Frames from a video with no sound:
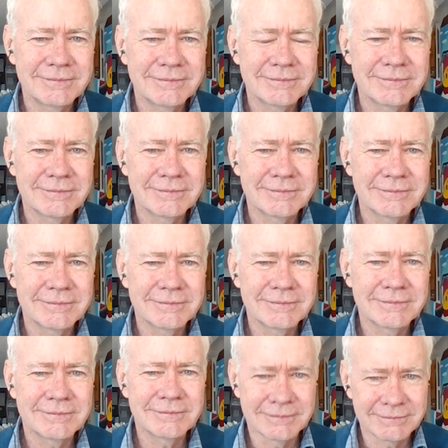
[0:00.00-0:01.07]

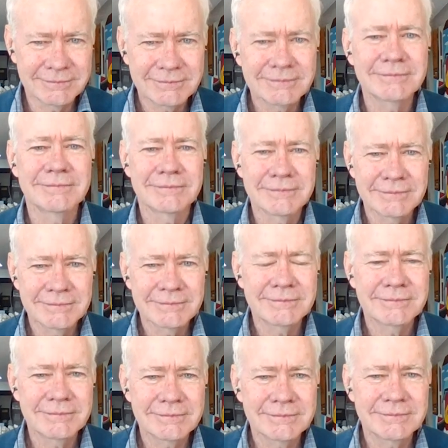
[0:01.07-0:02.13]

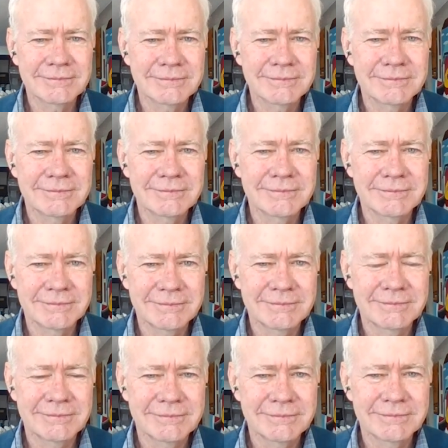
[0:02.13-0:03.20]

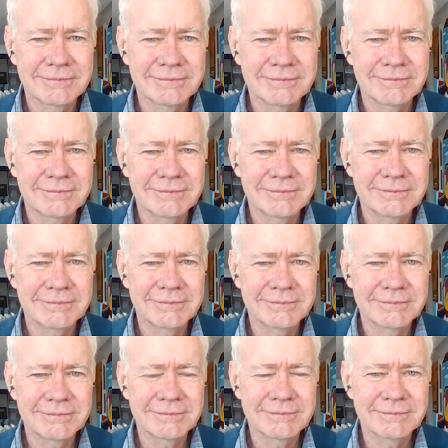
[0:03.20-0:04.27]

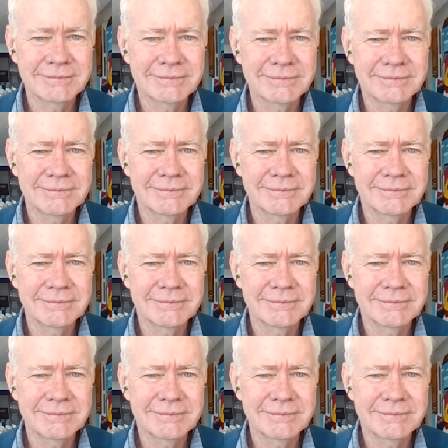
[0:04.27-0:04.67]
This person isn't speaking.